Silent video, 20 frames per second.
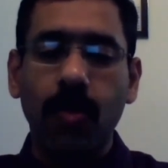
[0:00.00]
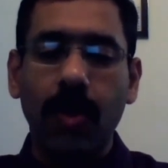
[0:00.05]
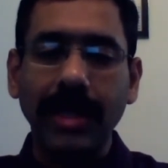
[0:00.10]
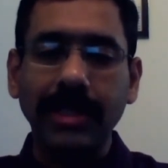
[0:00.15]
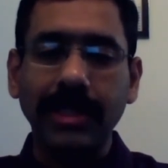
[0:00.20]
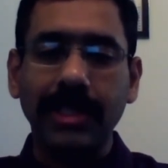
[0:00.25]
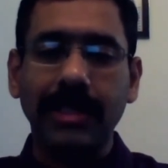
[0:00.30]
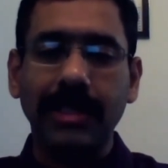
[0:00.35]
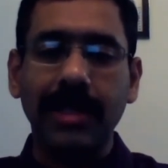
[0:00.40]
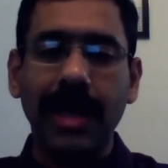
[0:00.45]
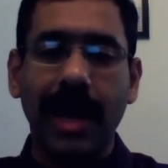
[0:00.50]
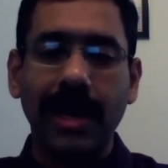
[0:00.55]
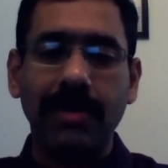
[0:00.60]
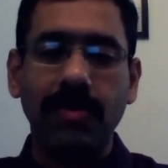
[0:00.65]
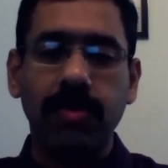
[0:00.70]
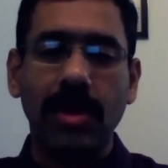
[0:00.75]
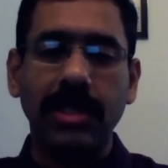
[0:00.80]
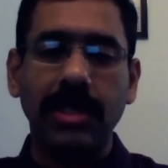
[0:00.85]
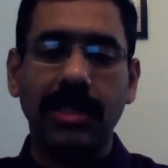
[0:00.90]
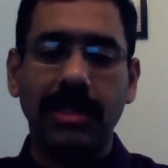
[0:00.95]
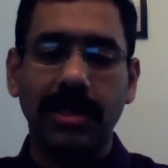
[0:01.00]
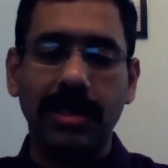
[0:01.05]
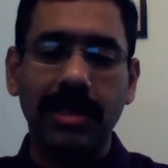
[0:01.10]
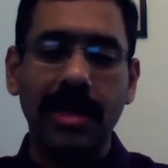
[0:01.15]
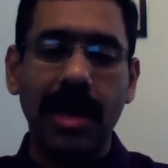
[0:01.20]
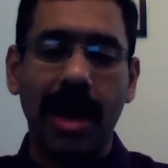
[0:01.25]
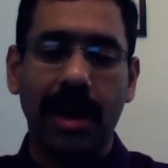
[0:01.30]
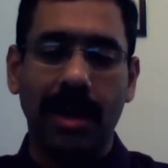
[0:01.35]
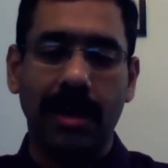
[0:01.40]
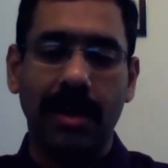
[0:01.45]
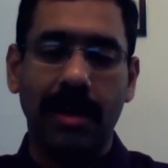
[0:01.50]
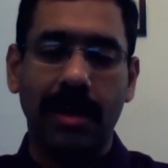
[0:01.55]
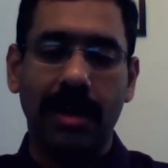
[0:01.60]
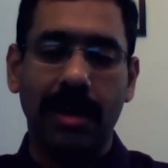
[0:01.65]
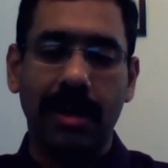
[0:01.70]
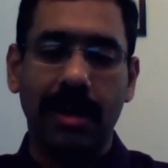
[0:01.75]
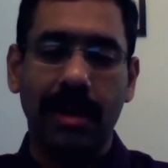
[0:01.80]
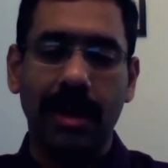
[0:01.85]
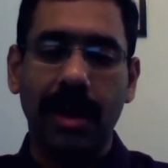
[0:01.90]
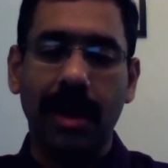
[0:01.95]
Once that was done,
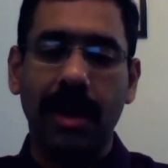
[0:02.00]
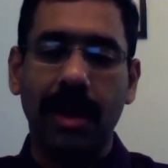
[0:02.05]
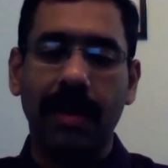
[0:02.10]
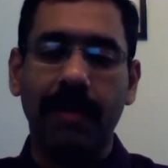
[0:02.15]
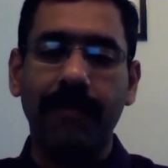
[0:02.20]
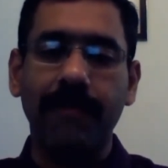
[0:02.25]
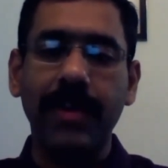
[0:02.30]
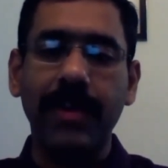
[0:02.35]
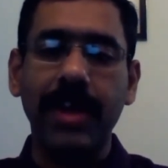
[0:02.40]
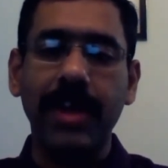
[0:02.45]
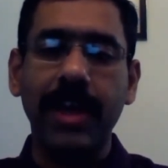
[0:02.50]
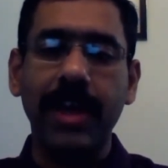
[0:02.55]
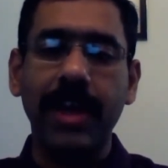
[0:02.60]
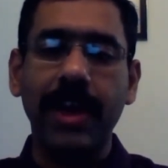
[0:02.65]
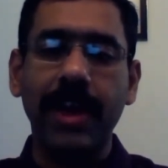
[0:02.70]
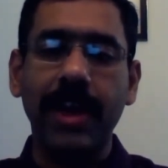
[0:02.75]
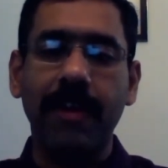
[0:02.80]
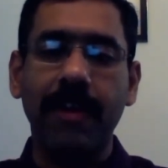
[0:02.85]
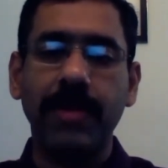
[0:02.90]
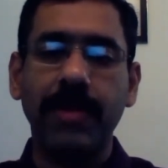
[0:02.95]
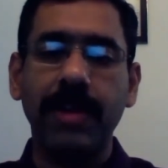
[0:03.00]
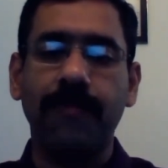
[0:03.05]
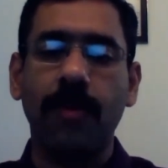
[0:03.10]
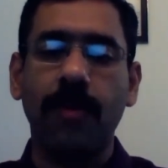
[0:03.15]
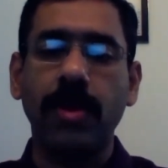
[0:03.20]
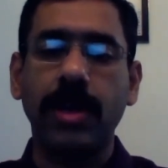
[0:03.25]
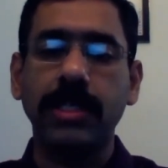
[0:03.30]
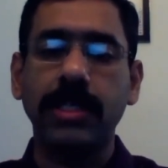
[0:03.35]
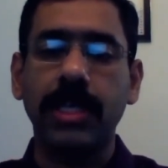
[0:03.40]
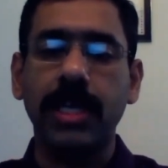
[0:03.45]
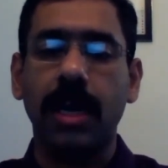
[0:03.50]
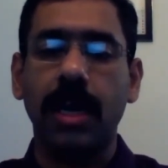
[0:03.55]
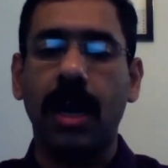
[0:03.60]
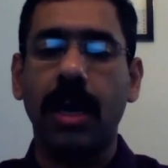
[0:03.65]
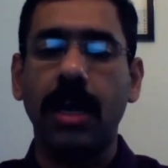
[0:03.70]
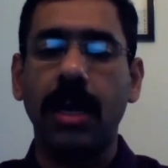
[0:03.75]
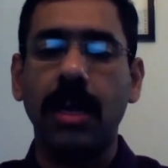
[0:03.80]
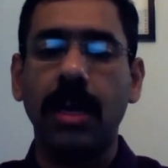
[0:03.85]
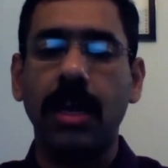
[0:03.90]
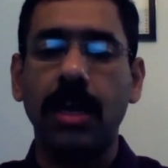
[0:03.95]
we have been focusing a
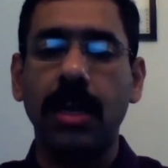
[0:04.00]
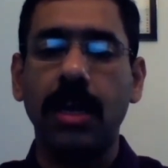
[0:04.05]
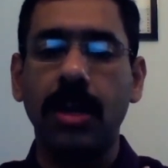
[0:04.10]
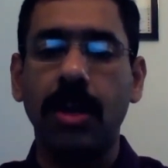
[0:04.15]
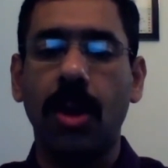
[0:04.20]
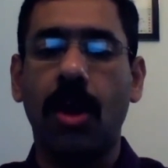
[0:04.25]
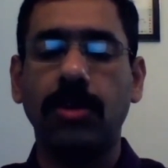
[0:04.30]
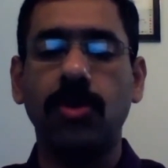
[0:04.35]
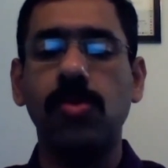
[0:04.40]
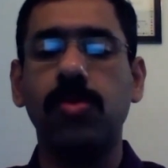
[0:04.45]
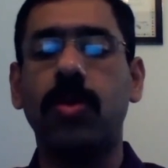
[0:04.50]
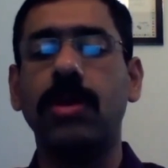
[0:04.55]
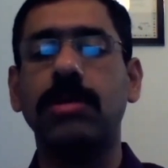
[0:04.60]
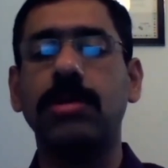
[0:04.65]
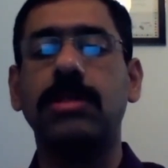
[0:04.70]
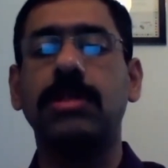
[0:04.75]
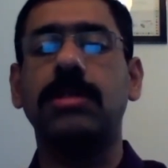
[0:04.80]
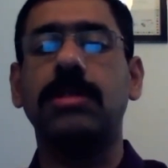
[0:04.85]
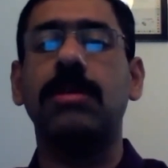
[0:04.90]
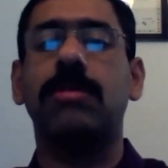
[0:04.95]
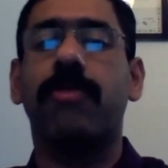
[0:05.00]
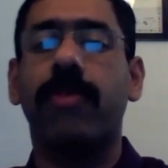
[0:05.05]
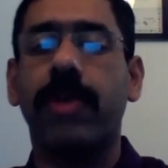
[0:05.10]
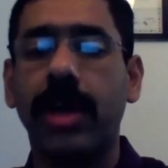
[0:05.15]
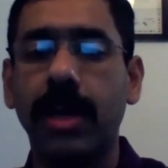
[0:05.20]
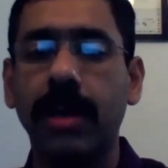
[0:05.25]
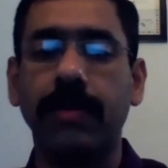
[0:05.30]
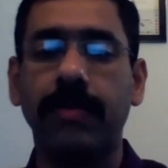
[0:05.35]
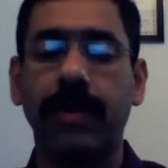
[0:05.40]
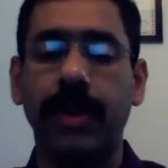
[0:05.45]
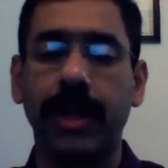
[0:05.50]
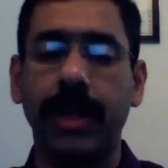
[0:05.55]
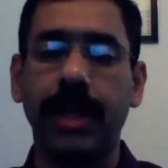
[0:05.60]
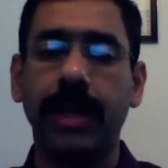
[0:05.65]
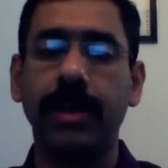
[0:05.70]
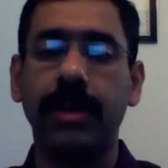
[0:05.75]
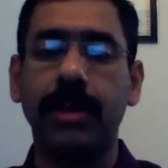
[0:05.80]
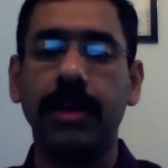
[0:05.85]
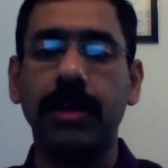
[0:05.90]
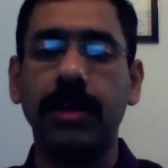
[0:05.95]
lot towards the recovery
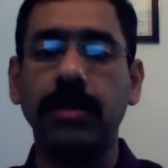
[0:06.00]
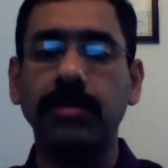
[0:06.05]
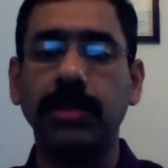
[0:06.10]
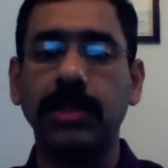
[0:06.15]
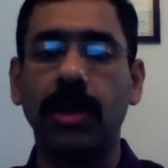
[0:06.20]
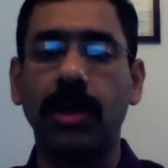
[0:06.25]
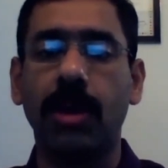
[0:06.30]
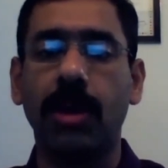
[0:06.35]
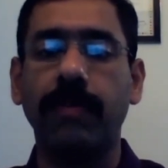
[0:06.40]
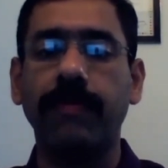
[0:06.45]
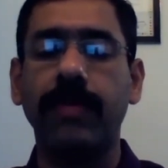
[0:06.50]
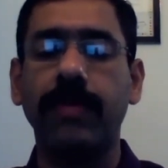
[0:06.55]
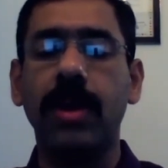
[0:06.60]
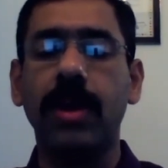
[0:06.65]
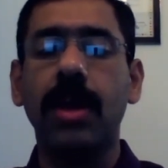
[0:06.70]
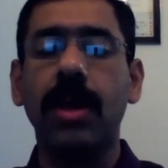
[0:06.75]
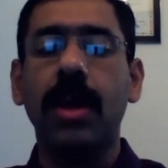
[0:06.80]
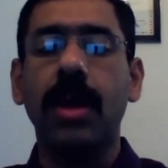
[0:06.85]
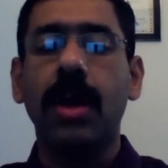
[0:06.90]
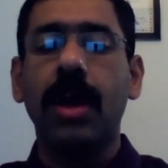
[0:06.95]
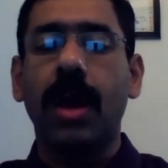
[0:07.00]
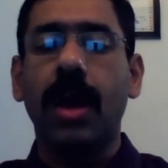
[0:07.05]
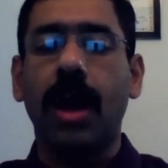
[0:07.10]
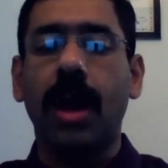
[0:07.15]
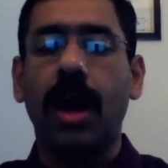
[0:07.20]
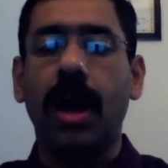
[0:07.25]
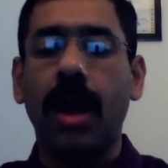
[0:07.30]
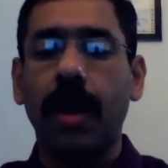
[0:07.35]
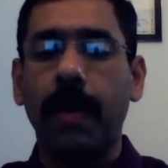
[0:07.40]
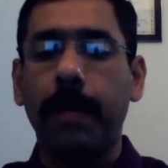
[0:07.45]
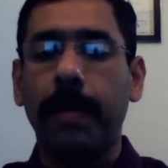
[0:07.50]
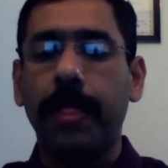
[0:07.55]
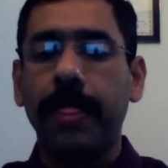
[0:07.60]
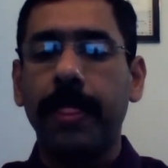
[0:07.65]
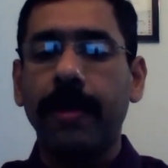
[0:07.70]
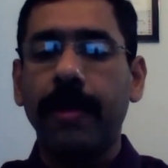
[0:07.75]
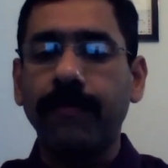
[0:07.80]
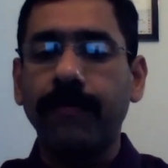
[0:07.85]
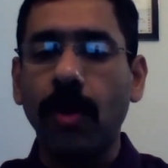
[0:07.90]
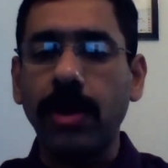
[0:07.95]
in terms of
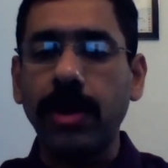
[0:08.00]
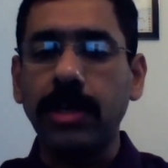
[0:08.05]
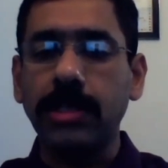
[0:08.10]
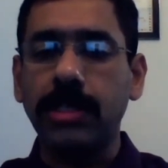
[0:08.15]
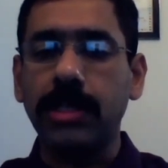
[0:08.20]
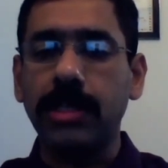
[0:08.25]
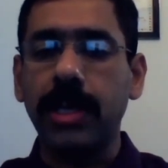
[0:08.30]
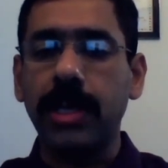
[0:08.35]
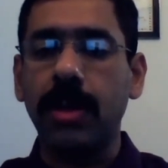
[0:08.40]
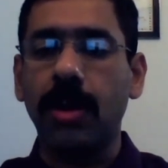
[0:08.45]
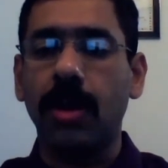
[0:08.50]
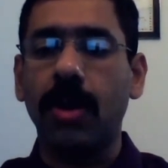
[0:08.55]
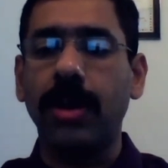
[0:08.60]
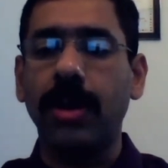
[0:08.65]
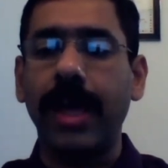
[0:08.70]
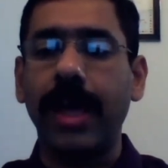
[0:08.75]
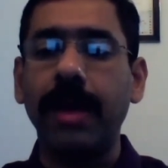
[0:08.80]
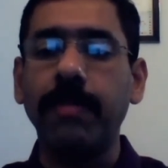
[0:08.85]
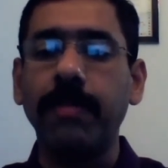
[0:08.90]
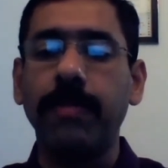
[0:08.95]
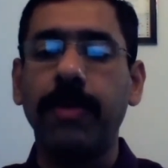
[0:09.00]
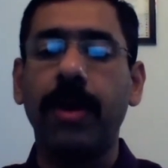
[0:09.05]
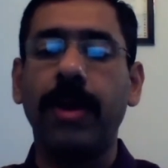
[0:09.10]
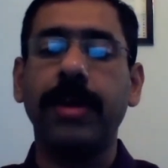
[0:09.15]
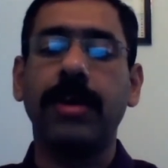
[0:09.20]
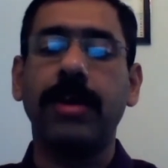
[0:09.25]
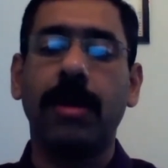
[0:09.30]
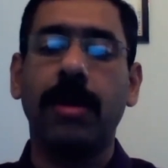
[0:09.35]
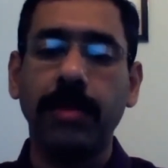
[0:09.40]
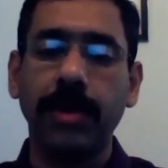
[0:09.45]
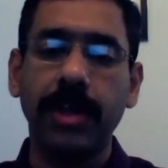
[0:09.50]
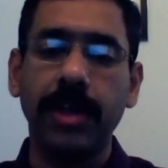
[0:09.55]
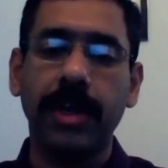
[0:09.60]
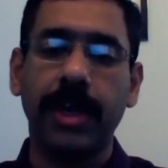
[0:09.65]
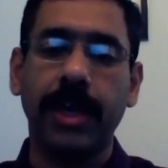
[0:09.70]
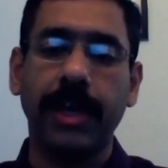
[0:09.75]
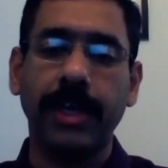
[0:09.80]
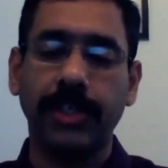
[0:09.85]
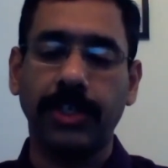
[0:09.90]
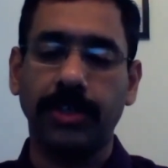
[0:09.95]
focusing on employee
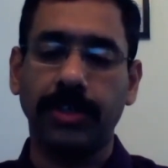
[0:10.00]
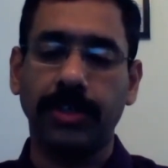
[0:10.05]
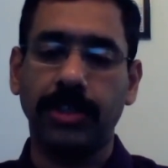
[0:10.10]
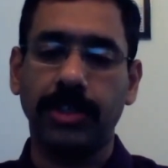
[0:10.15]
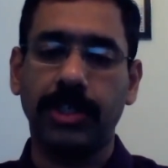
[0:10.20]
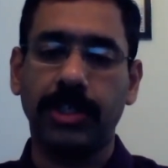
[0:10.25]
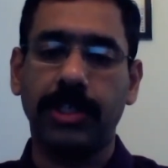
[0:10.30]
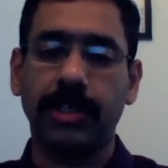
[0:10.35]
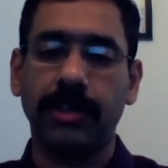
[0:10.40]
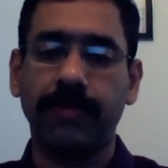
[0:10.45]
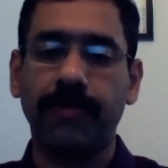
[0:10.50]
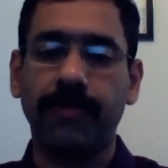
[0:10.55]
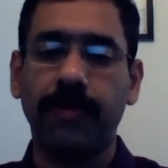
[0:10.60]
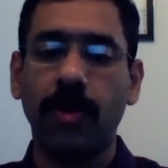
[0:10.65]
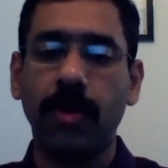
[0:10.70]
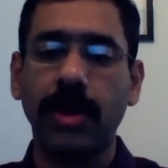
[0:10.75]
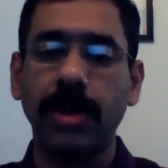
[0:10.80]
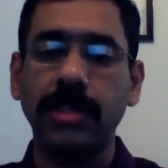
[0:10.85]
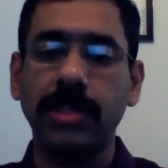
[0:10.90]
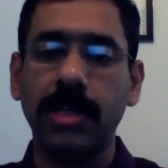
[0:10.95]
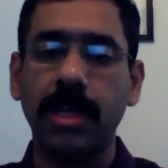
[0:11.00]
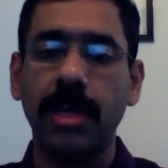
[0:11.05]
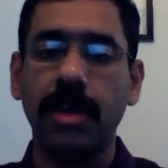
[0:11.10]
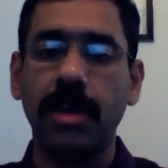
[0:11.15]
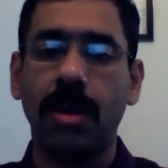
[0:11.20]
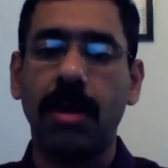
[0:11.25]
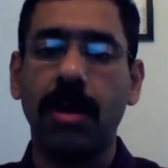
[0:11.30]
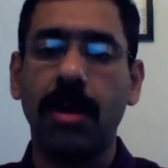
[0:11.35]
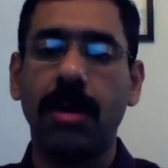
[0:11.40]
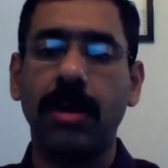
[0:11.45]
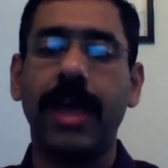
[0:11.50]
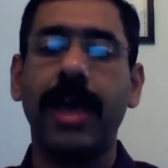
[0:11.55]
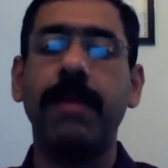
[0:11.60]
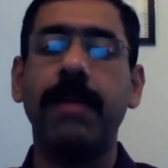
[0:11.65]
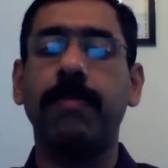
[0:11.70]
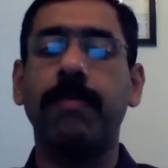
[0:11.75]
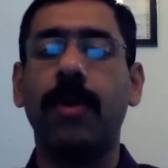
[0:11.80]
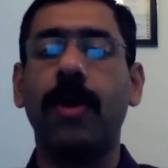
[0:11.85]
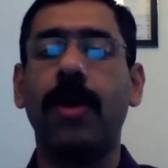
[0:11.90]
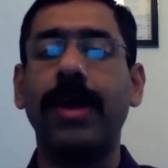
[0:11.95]
communications, focusing on
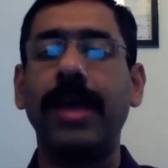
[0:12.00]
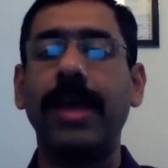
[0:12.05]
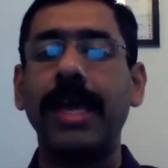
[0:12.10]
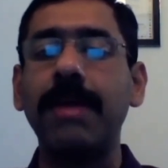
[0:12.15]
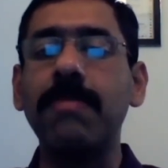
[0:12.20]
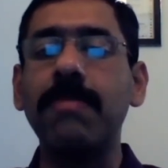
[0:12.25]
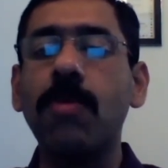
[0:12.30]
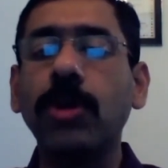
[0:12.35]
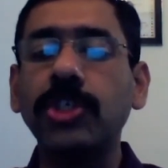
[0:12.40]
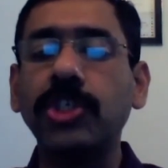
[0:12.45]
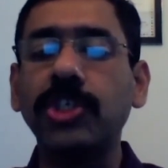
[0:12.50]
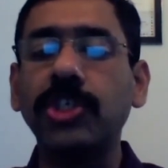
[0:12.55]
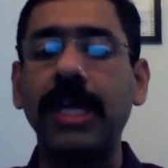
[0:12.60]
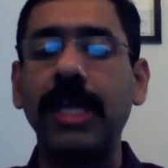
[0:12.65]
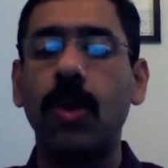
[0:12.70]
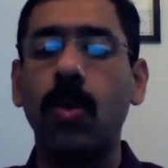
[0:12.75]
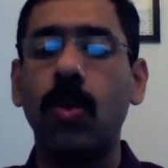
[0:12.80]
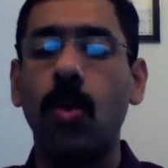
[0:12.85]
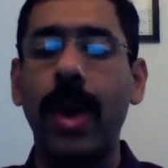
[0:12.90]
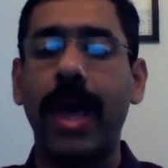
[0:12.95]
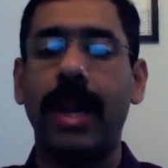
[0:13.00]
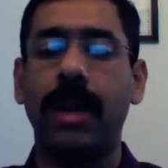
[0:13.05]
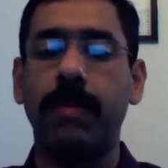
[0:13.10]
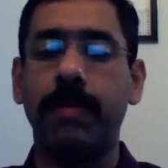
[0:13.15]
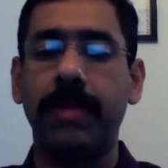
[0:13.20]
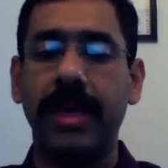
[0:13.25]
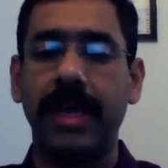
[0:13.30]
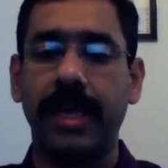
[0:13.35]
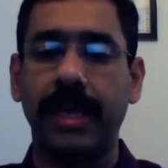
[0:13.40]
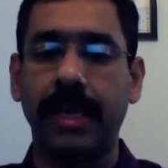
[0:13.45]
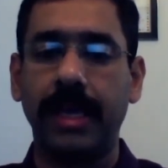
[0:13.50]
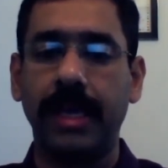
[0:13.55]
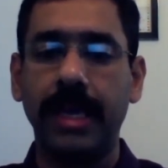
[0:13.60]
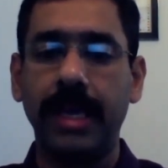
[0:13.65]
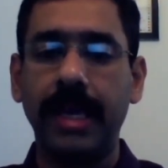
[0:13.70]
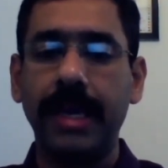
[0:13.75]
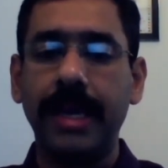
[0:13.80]
employee emotional well-being,